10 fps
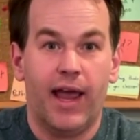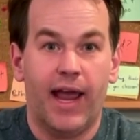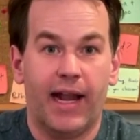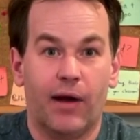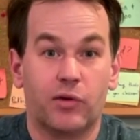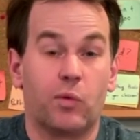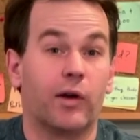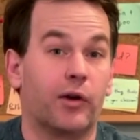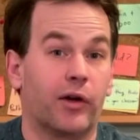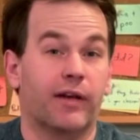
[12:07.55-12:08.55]
and I was
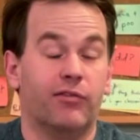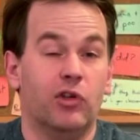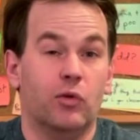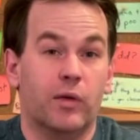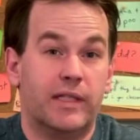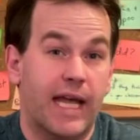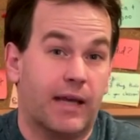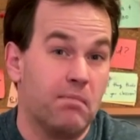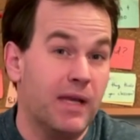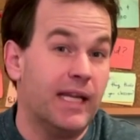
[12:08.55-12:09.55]
wondering if you would take
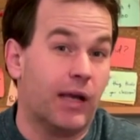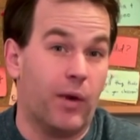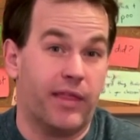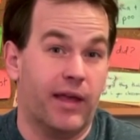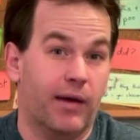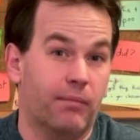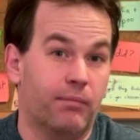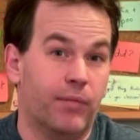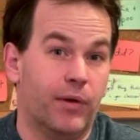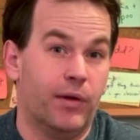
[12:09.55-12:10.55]
a meeting with him,